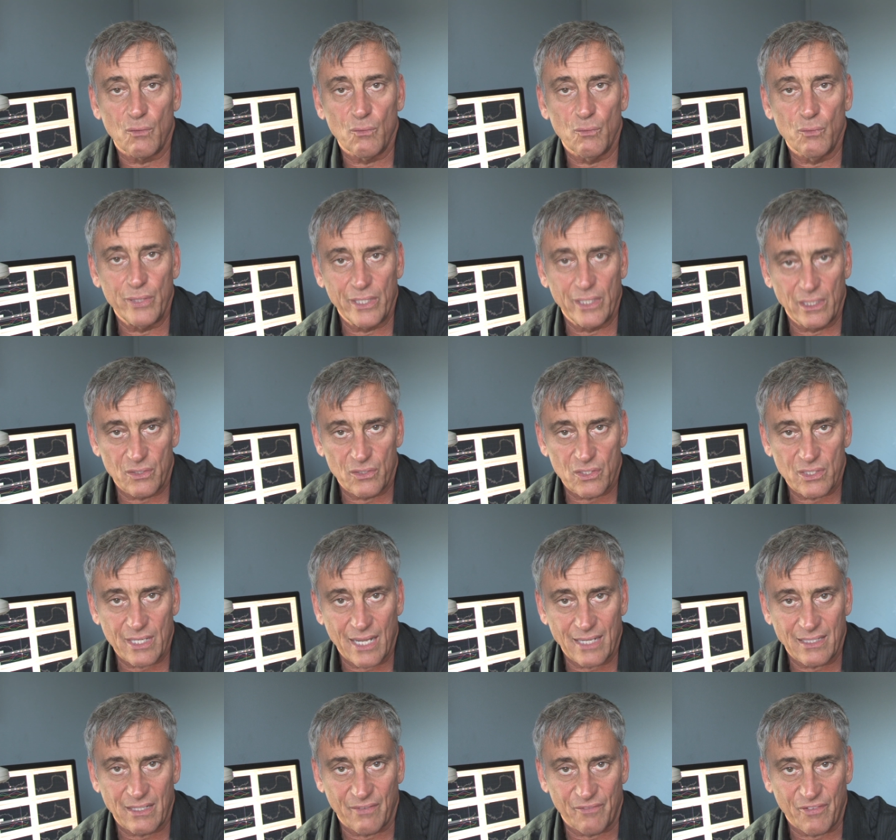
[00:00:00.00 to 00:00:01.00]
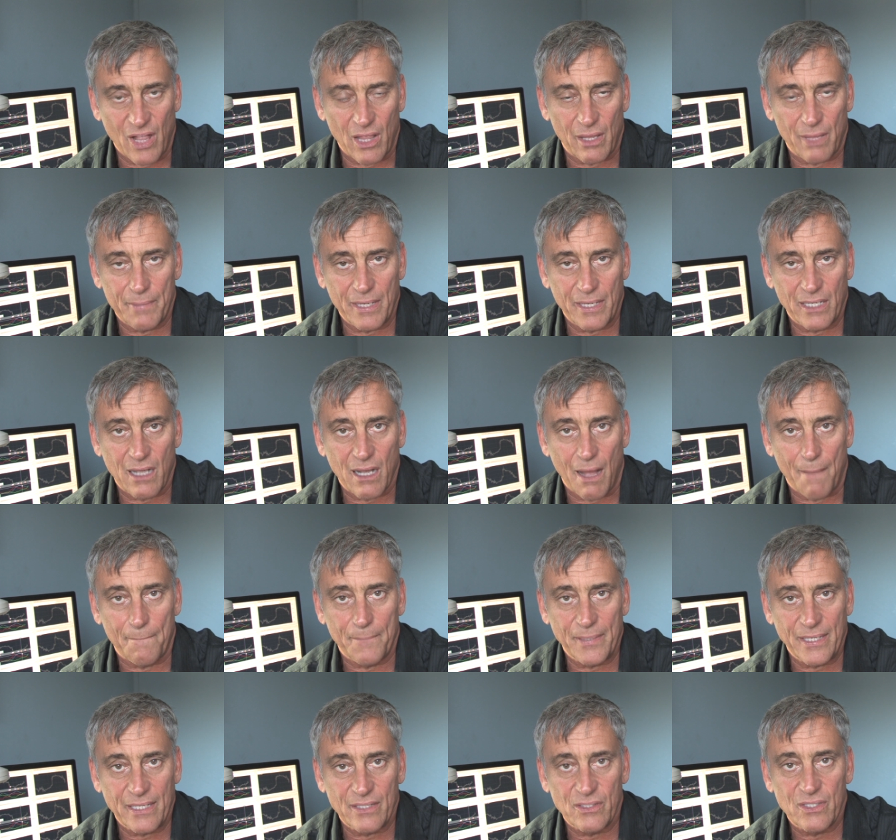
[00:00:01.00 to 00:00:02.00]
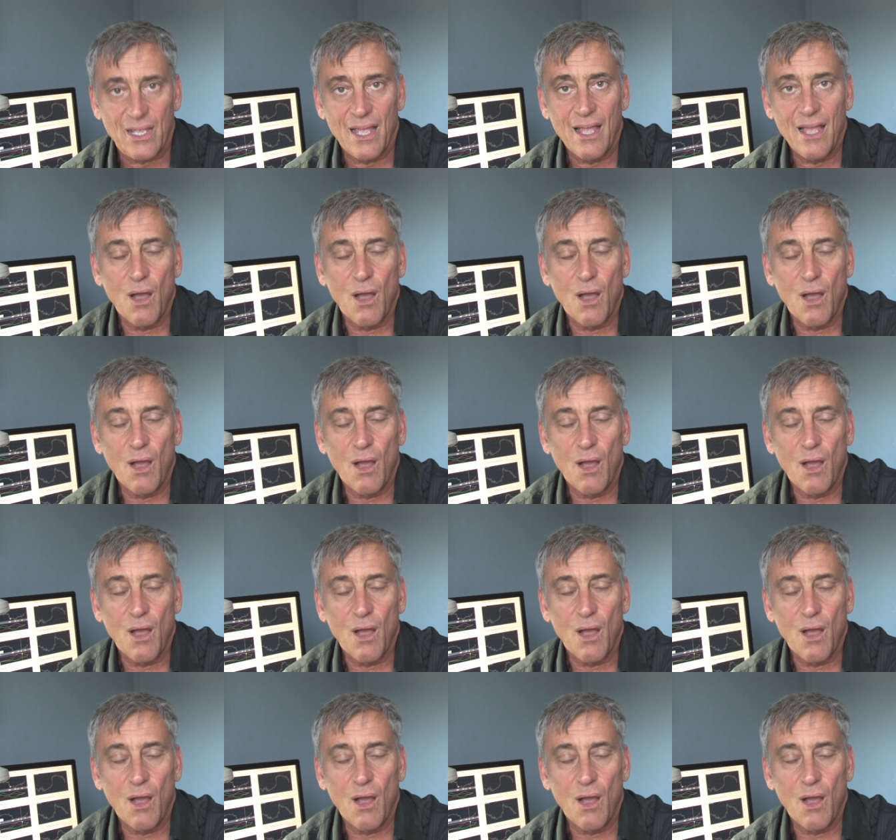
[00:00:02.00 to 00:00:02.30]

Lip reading: real estate development companies